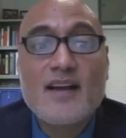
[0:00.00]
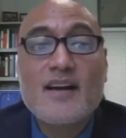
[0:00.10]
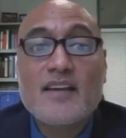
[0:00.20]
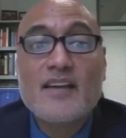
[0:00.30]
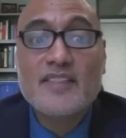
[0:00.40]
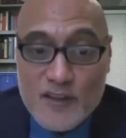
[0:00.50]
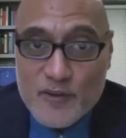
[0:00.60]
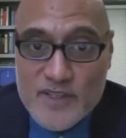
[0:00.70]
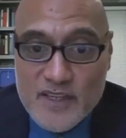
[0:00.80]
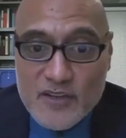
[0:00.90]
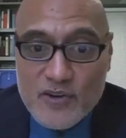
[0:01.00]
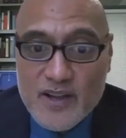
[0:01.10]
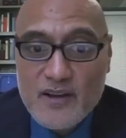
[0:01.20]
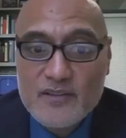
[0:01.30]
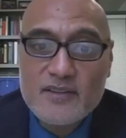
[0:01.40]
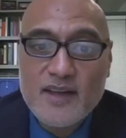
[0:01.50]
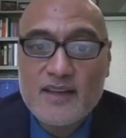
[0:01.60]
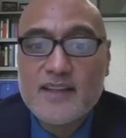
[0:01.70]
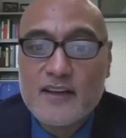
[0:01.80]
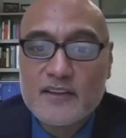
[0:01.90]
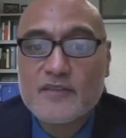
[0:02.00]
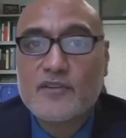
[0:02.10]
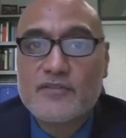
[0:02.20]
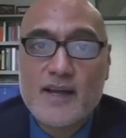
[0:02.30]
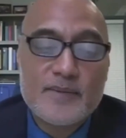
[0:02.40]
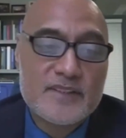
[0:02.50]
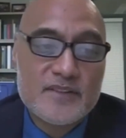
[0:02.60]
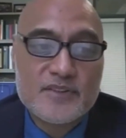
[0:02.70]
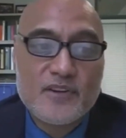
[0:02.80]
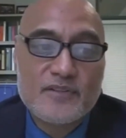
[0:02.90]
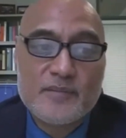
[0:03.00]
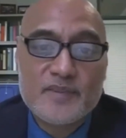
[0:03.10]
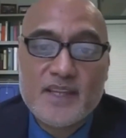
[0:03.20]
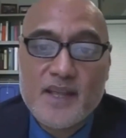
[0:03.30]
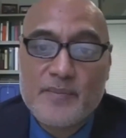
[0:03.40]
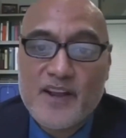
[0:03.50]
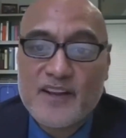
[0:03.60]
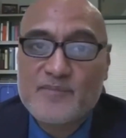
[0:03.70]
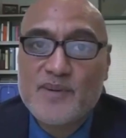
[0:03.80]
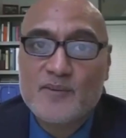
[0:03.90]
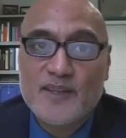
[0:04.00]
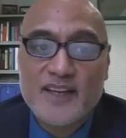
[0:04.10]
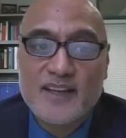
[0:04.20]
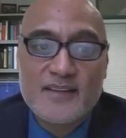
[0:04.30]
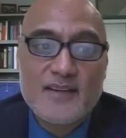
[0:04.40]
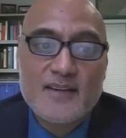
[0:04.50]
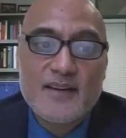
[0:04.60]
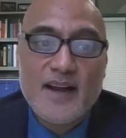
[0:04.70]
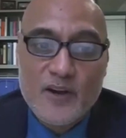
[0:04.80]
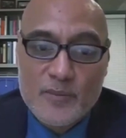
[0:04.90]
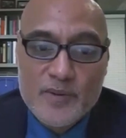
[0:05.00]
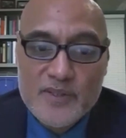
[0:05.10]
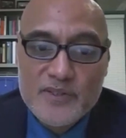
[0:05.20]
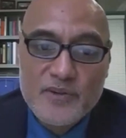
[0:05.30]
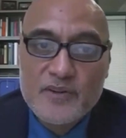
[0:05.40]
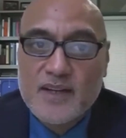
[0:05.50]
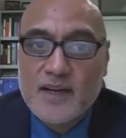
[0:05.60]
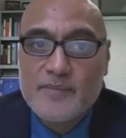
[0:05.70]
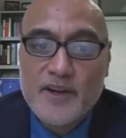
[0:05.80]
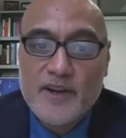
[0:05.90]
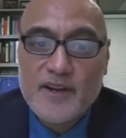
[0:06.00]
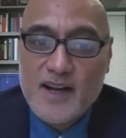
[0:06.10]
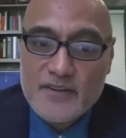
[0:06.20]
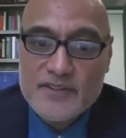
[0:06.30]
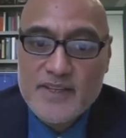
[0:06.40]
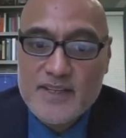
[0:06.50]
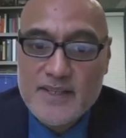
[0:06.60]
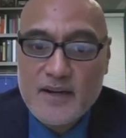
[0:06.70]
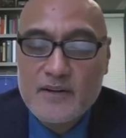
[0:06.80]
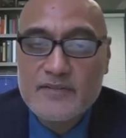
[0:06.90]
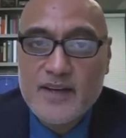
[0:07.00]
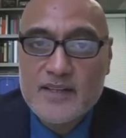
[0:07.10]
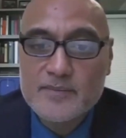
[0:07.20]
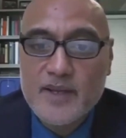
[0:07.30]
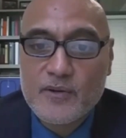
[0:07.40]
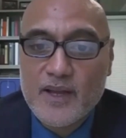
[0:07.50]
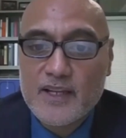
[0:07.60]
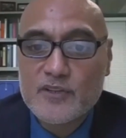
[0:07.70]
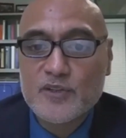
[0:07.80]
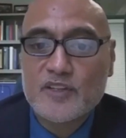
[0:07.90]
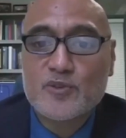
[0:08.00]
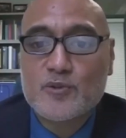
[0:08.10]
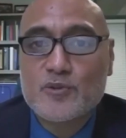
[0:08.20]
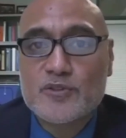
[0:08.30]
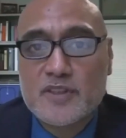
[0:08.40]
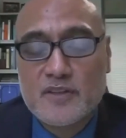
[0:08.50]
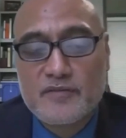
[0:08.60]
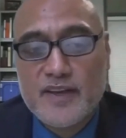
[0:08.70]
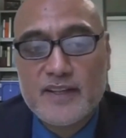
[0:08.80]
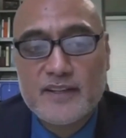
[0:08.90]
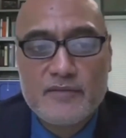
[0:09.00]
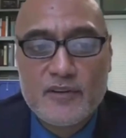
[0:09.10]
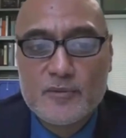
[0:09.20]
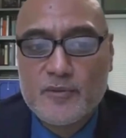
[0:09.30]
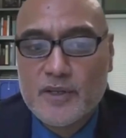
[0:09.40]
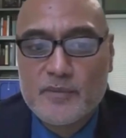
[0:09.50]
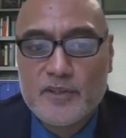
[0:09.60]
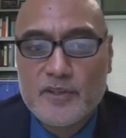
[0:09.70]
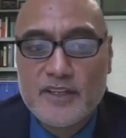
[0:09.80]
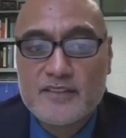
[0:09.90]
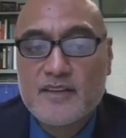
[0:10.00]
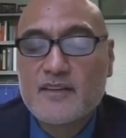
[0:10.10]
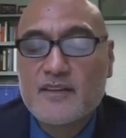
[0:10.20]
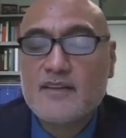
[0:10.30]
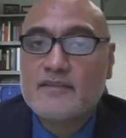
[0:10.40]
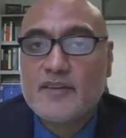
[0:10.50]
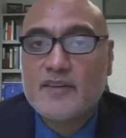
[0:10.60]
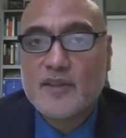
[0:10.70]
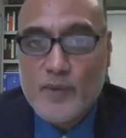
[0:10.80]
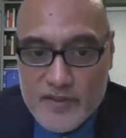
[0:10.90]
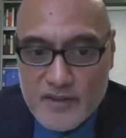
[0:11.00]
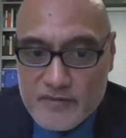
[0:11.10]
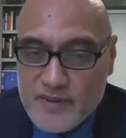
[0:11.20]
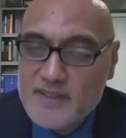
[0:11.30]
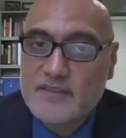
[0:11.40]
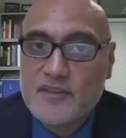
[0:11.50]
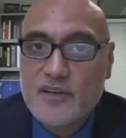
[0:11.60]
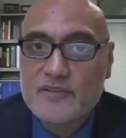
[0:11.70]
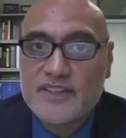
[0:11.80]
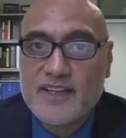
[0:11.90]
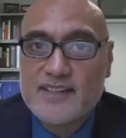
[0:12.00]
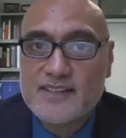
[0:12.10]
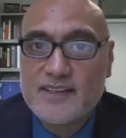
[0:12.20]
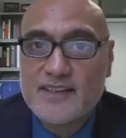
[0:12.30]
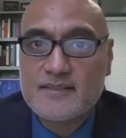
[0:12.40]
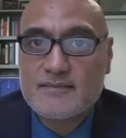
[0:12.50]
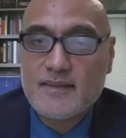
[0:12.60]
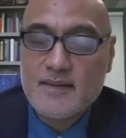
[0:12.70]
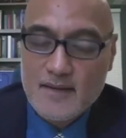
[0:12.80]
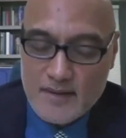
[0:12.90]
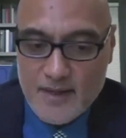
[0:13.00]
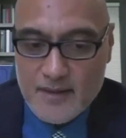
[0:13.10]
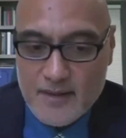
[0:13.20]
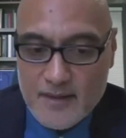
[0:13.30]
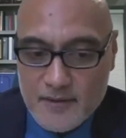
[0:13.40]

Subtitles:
thank you for risking your health and the health of your families to serve the American public. I hope in return, America honors that sacrifice by granting you the tools to defend our vulnerable communities from the ravaging effects of COVID-19. Thank you.